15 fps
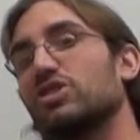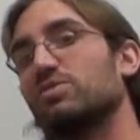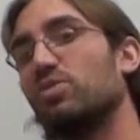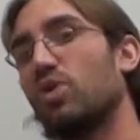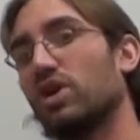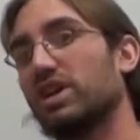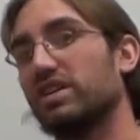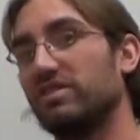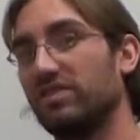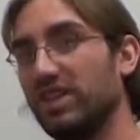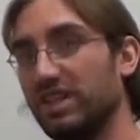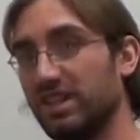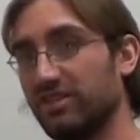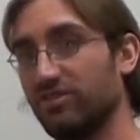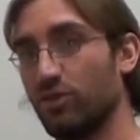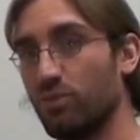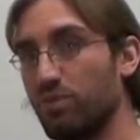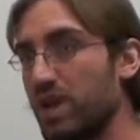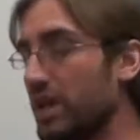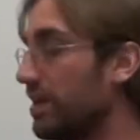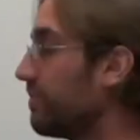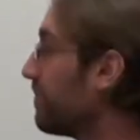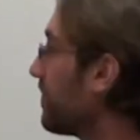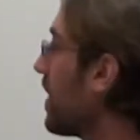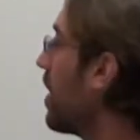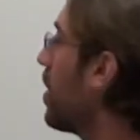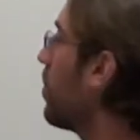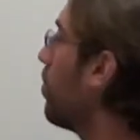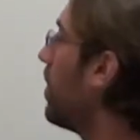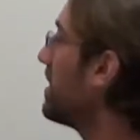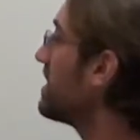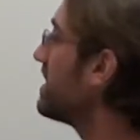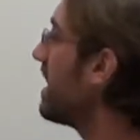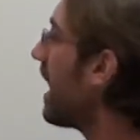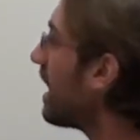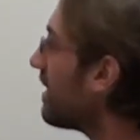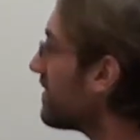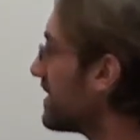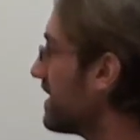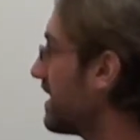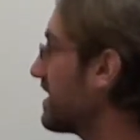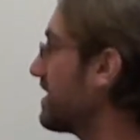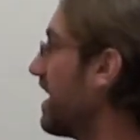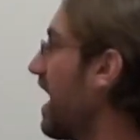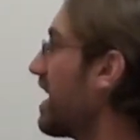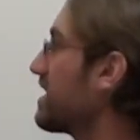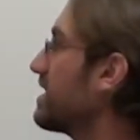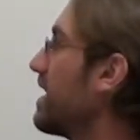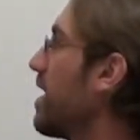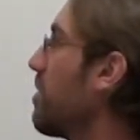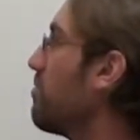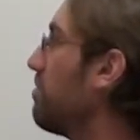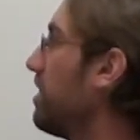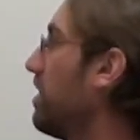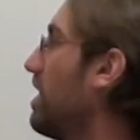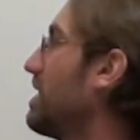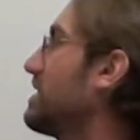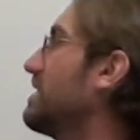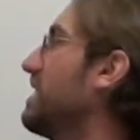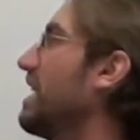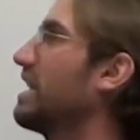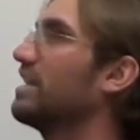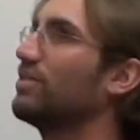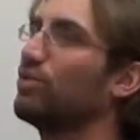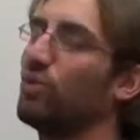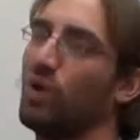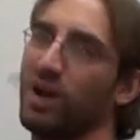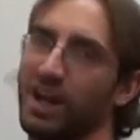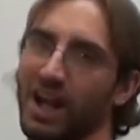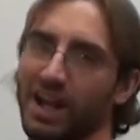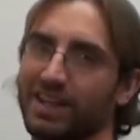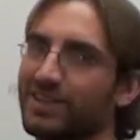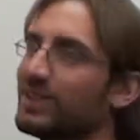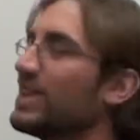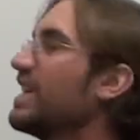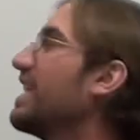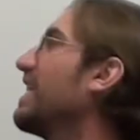it's more convenient for me. What's negative 6x plus negative 1x?